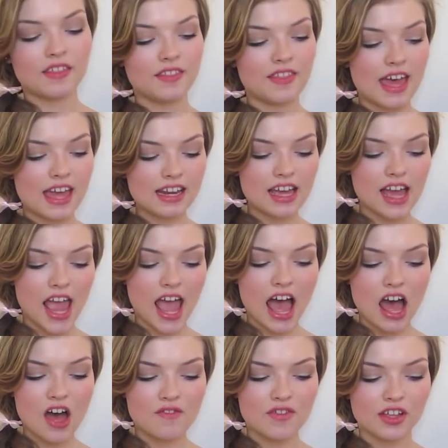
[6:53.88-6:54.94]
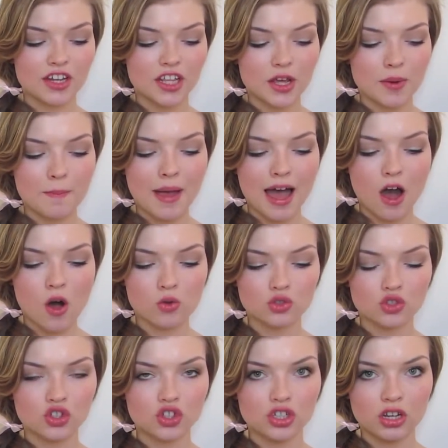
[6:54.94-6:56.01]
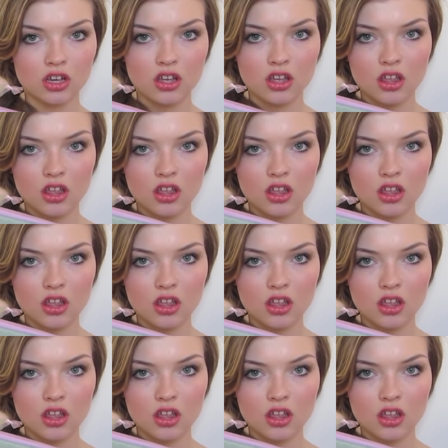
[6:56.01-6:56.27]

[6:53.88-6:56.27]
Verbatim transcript: Then I have another pouch.